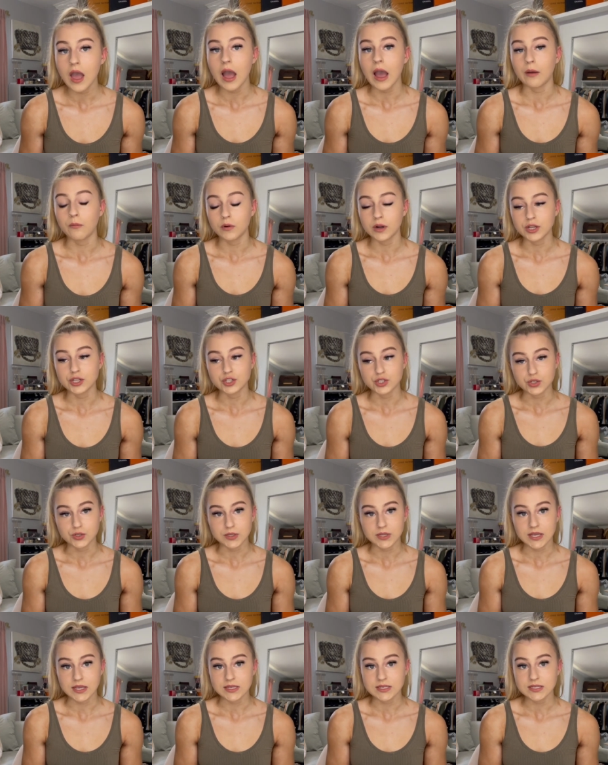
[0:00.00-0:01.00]
I want to do
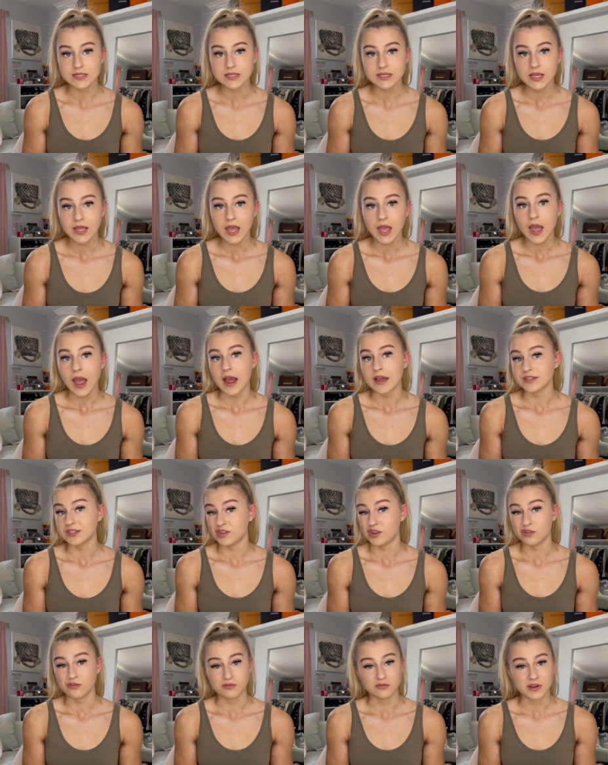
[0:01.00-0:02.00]
this as a
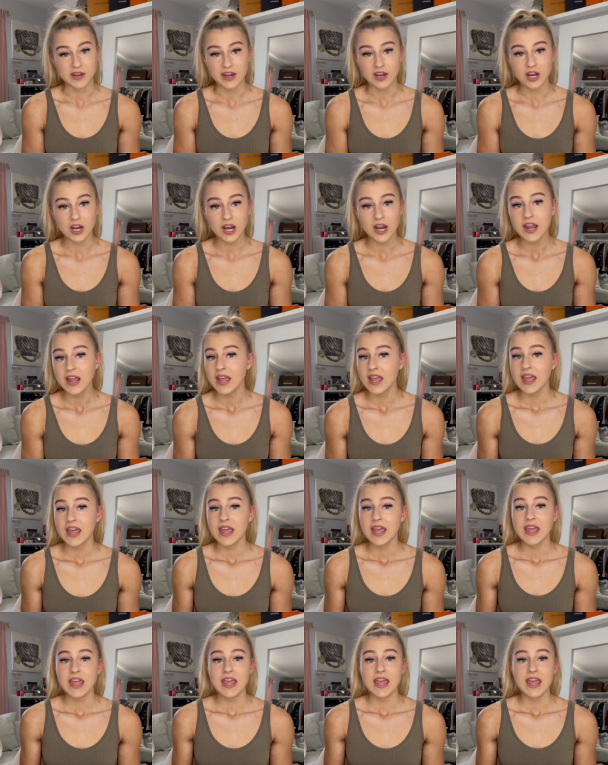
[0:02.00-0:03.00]
career
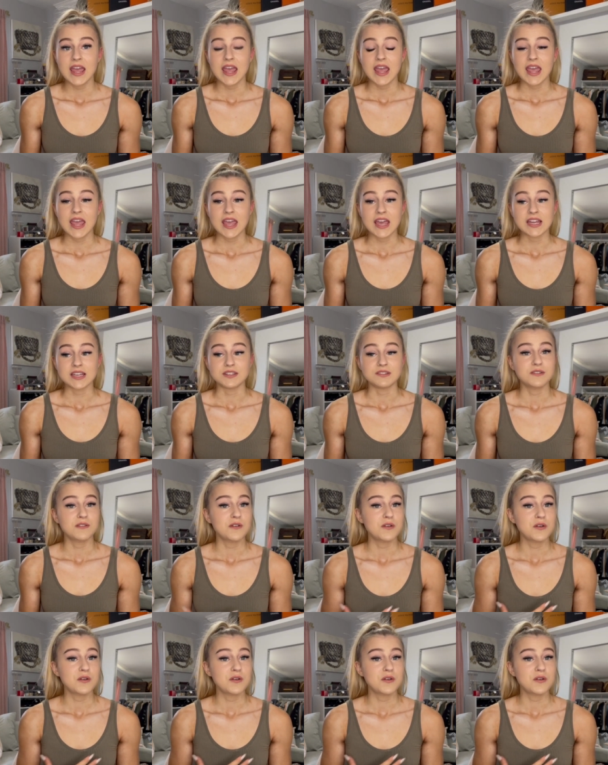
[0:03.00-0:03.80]
and